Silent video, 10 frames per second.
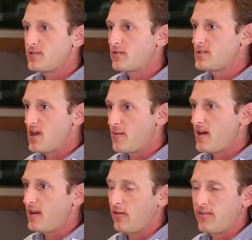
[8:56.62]
We sort of talk
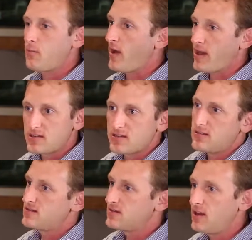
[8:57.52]
about healthy
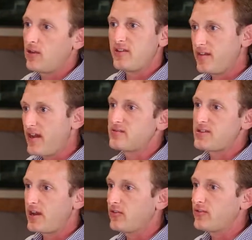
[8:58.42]
practices and healthy
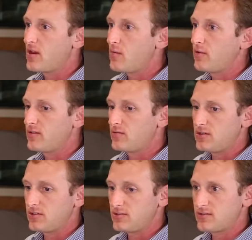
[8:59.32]
lifestyles with those
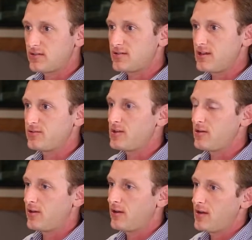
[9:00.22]
youngsters, because as we
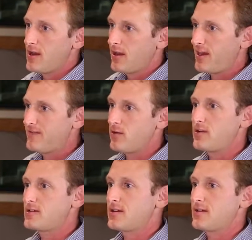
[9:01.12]
know, they're kind of at
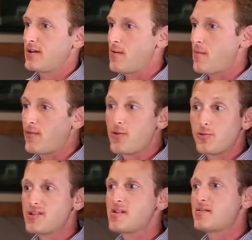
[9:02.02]
risk for
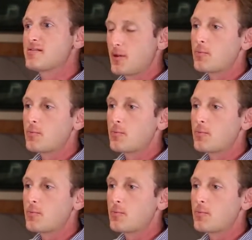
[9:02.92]
those things.